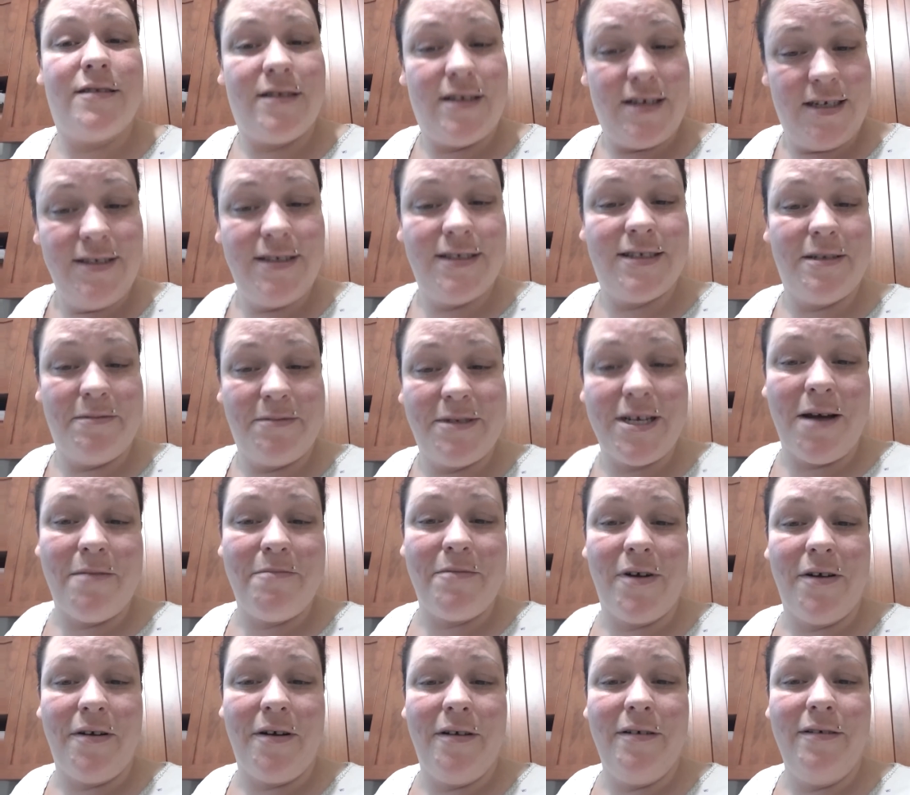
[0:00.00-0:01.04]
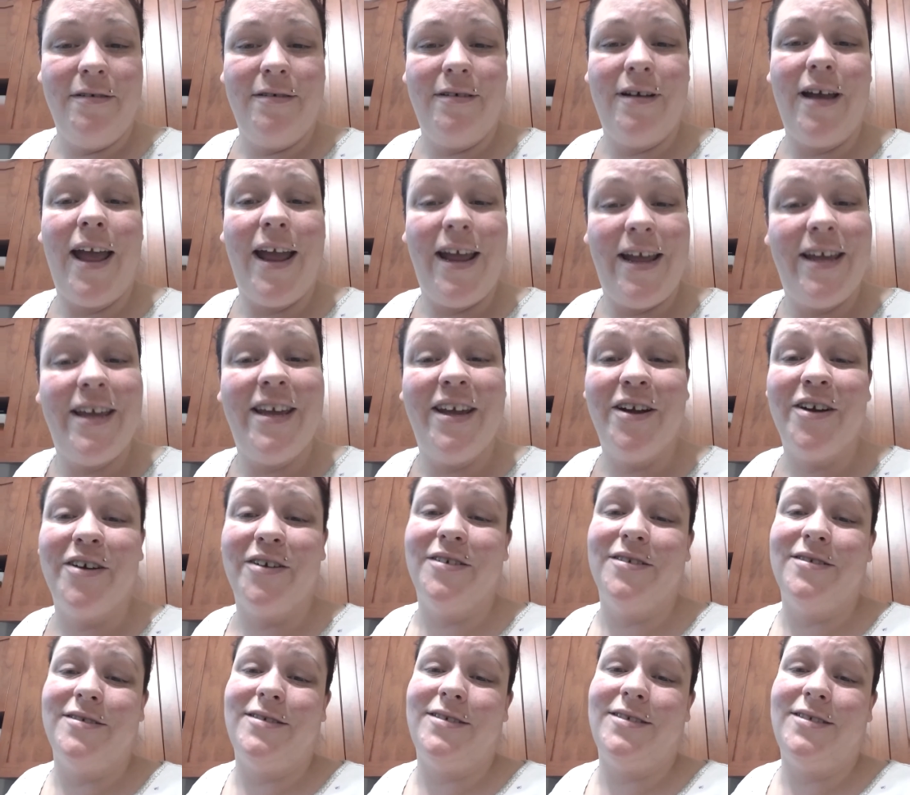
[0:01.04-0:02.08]
this September 8
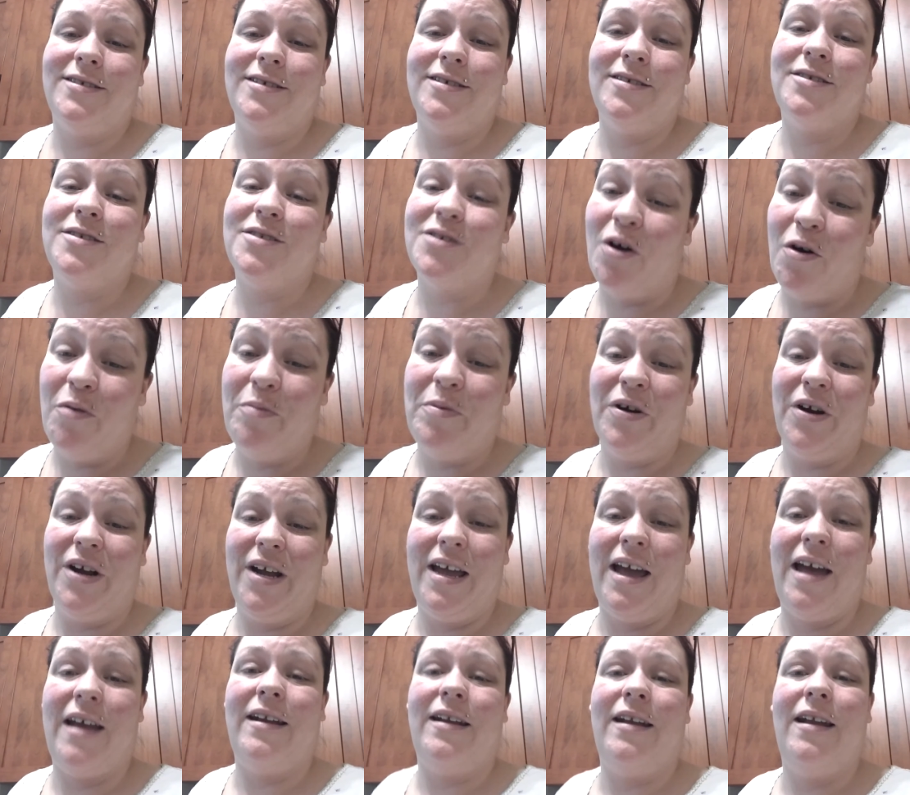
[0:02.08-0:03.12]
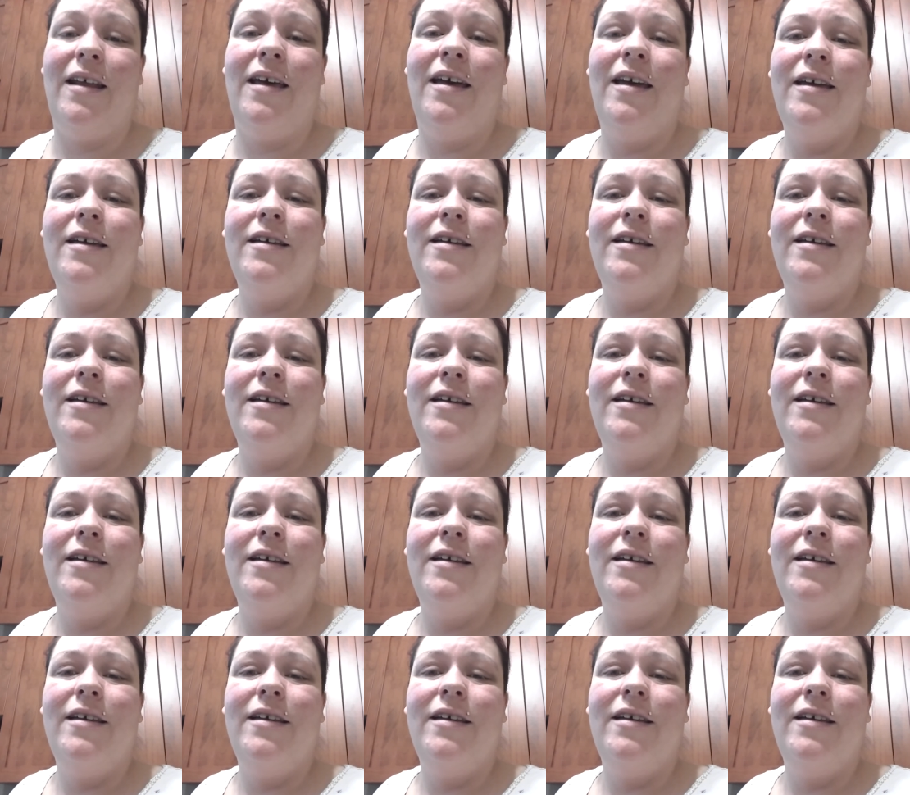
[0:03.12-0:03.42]
years sober again,